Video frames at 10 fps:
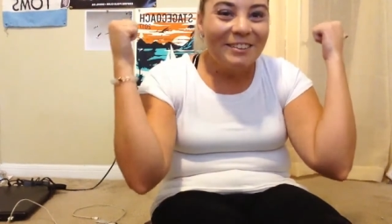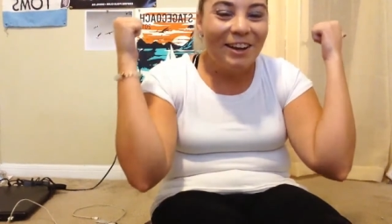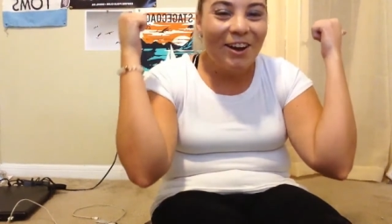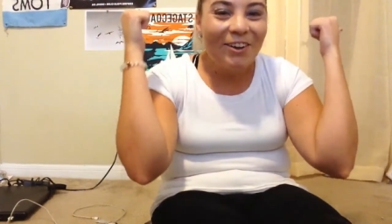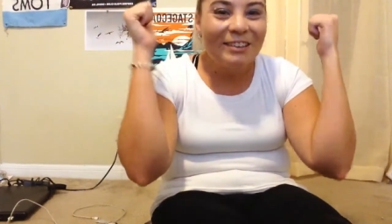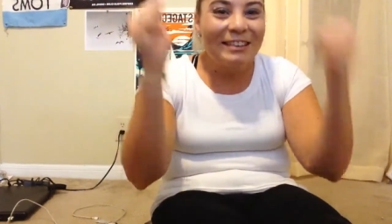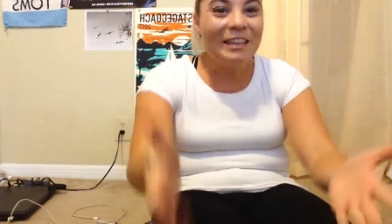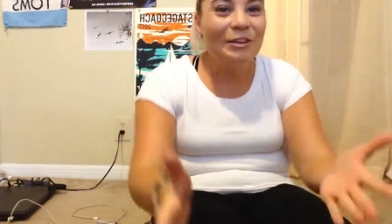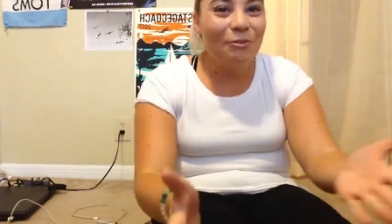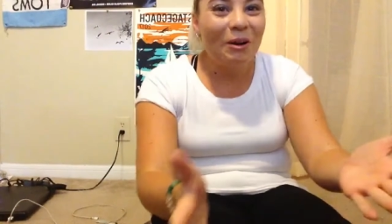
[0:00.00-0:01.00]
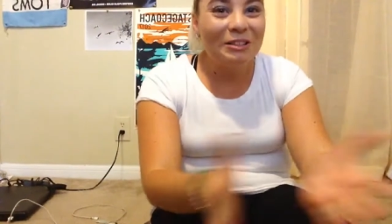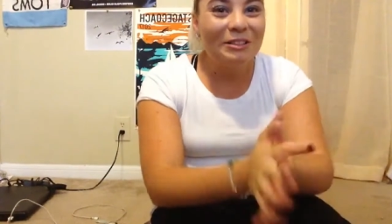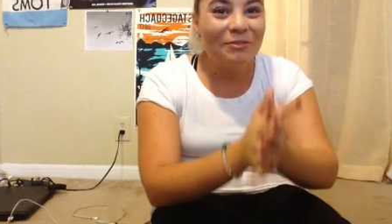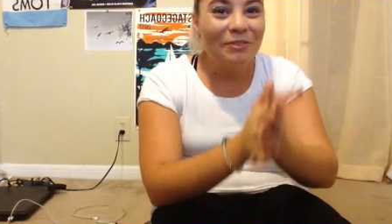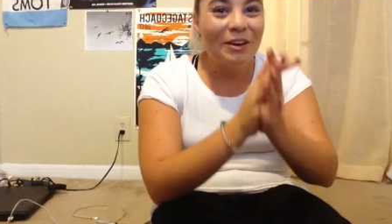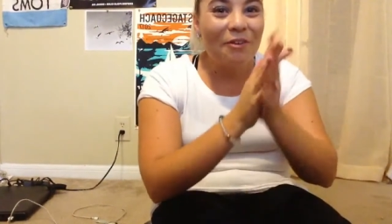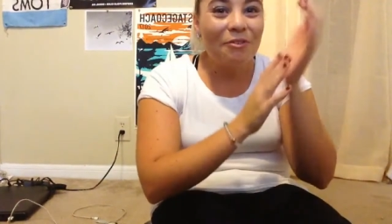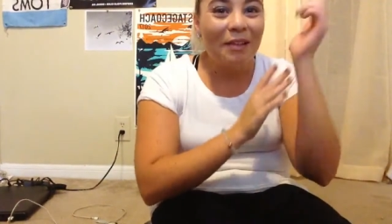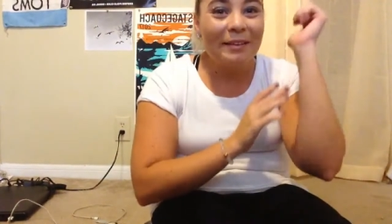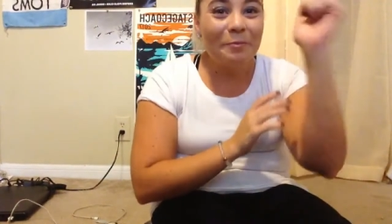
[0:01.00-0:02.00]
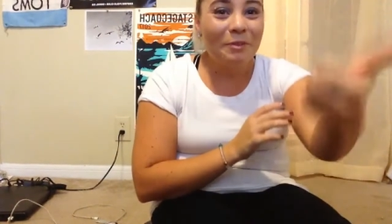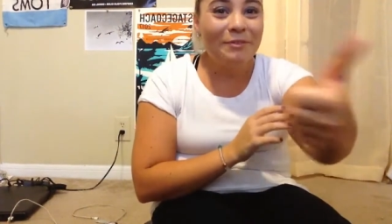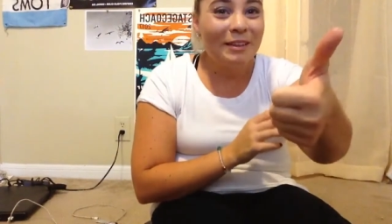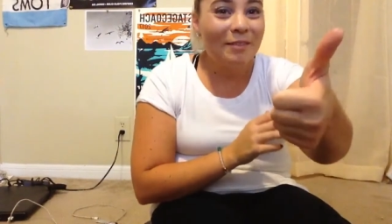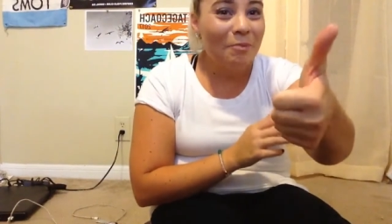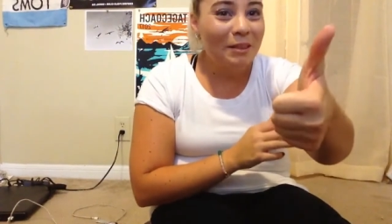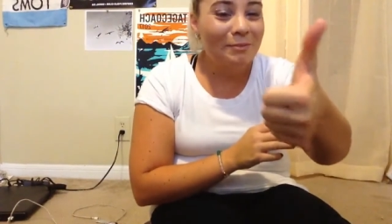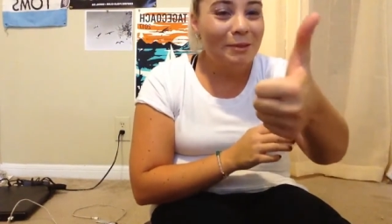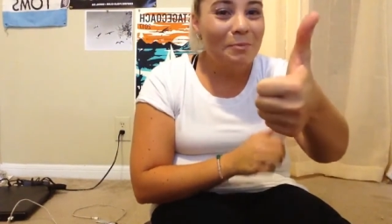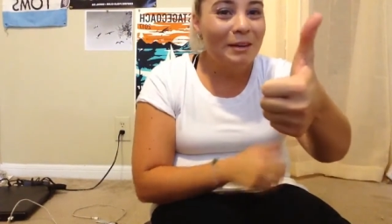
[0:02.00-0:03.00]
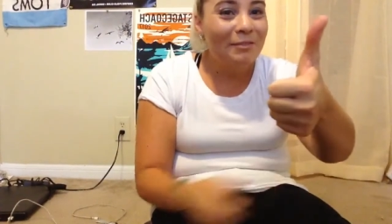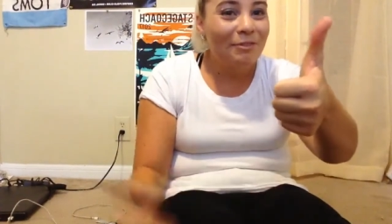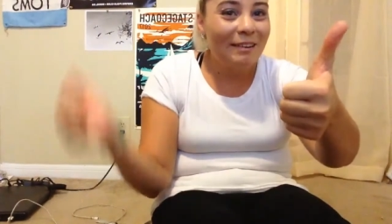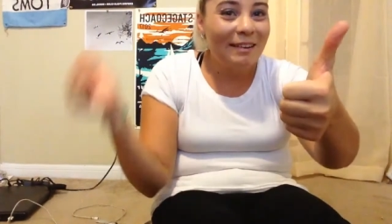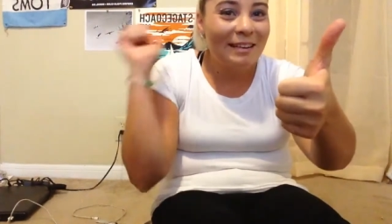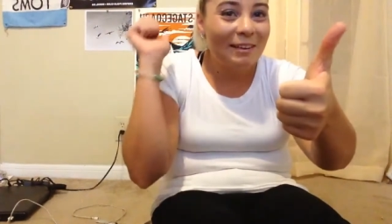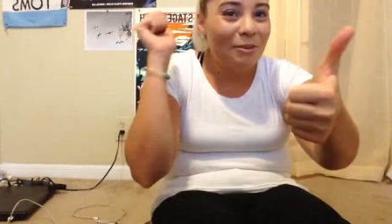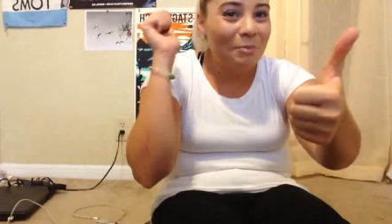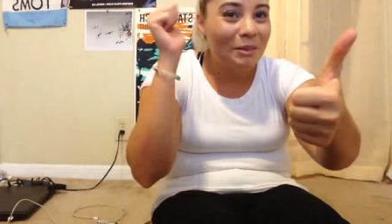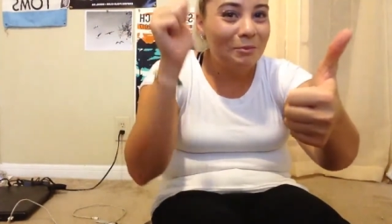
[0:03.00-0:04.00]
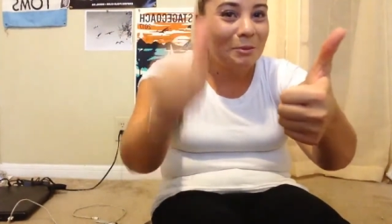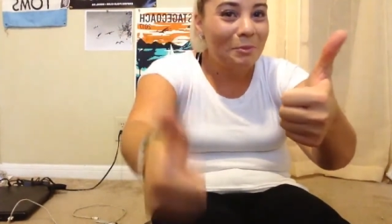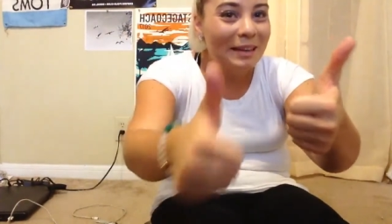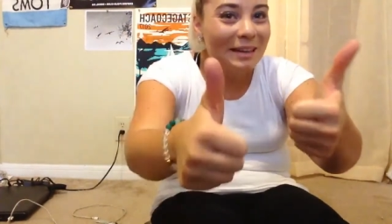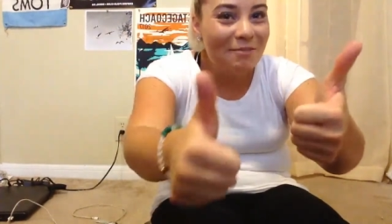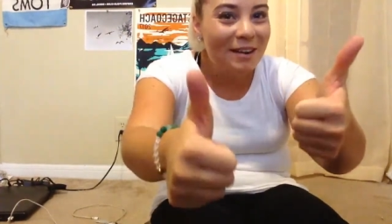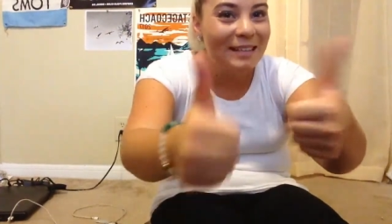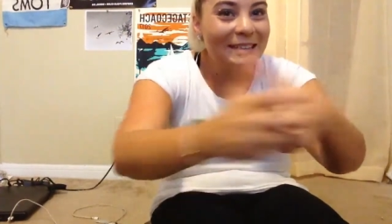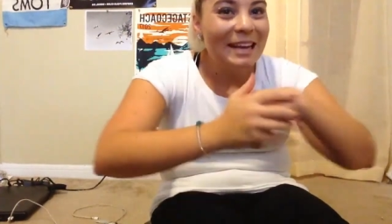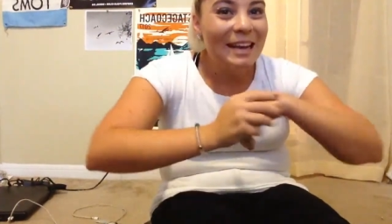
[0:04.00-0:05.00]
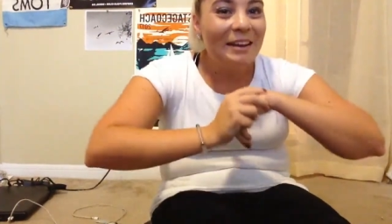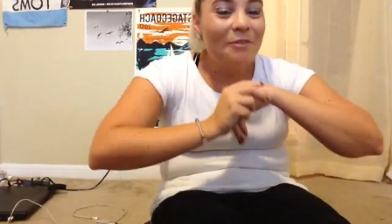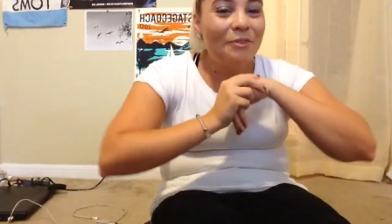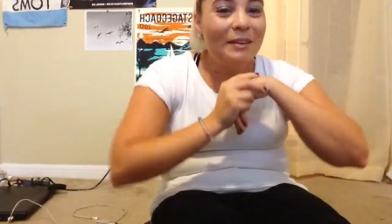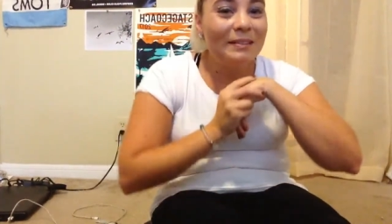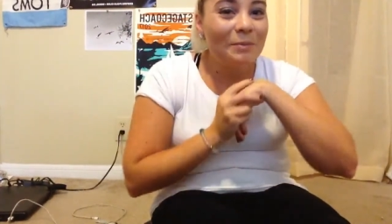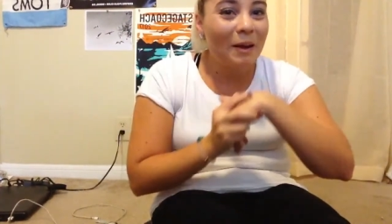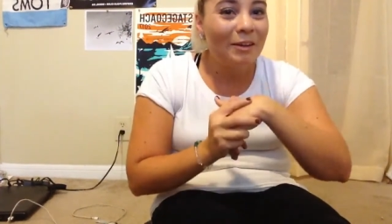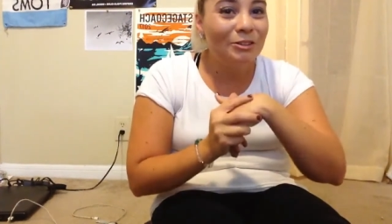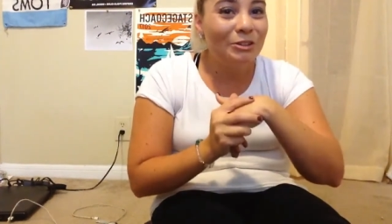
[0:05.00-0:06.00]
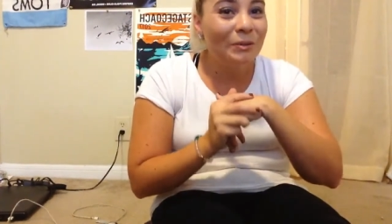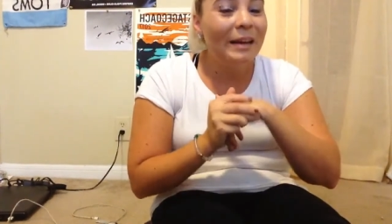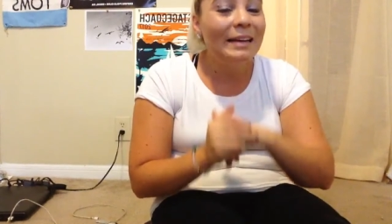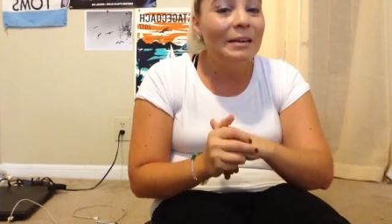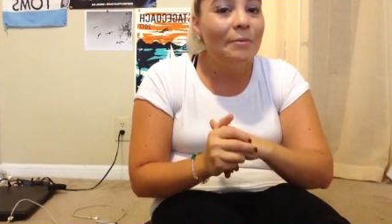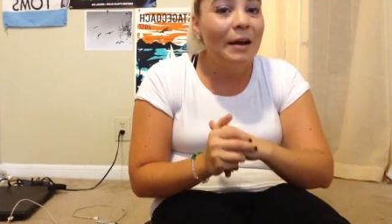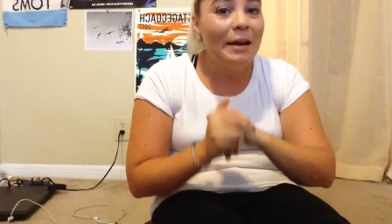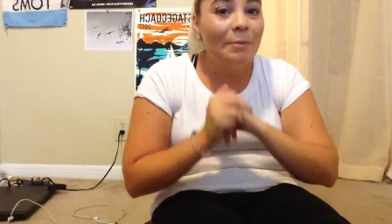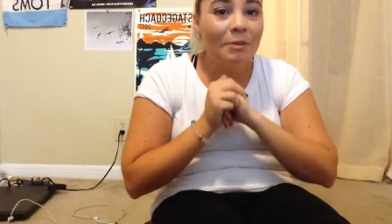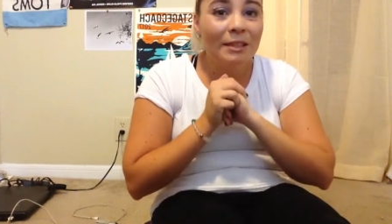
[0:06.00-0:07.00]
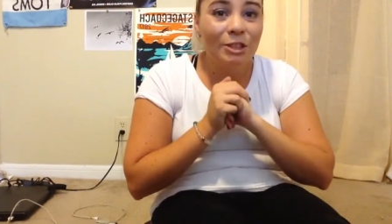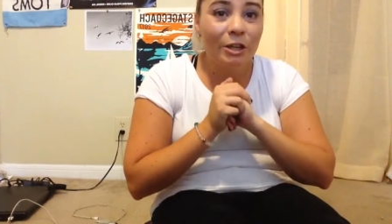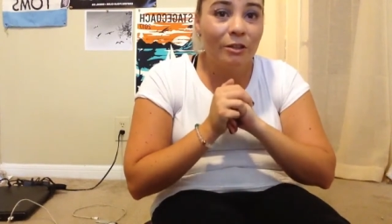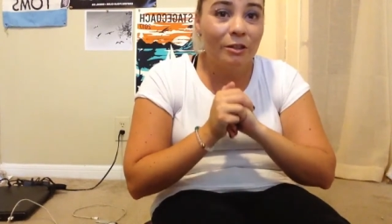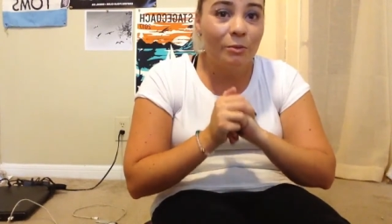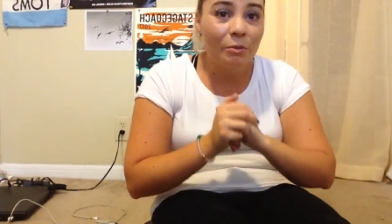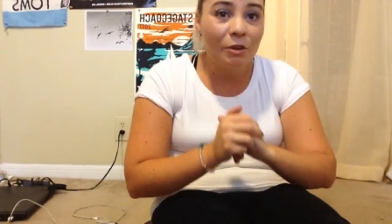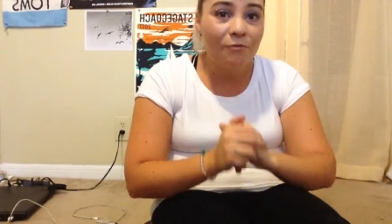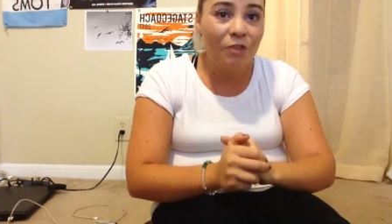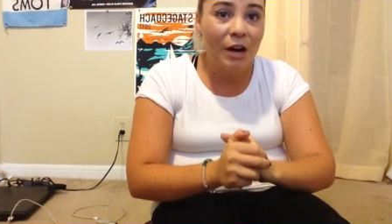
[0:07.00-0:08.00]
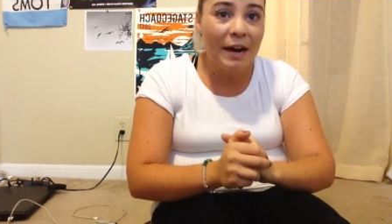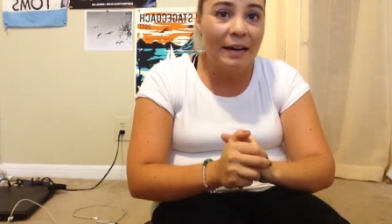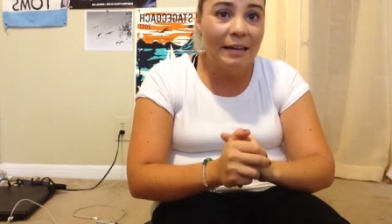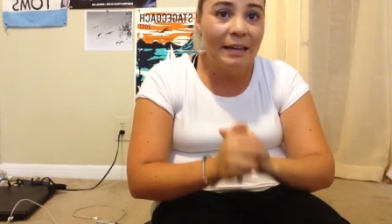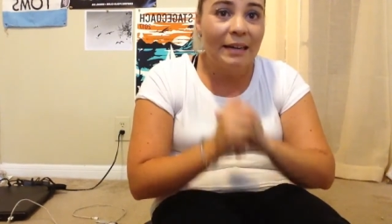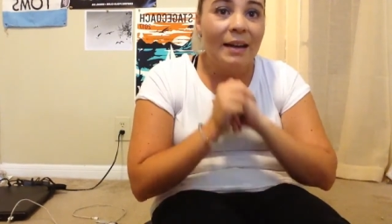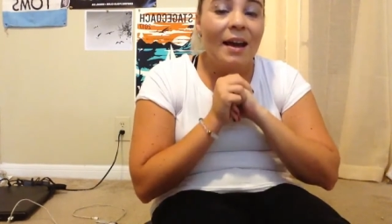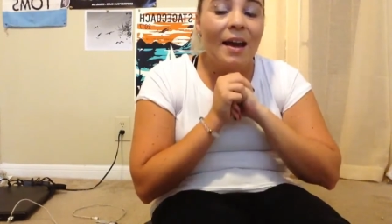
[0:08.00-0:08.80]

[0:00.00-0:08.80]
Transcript: So, thank you for watching this video. If you liked it, please give it a big thumbs up. And if you didn't, give it a big thumbs up anyways. And if it inspired you anyway, please share this with a friend.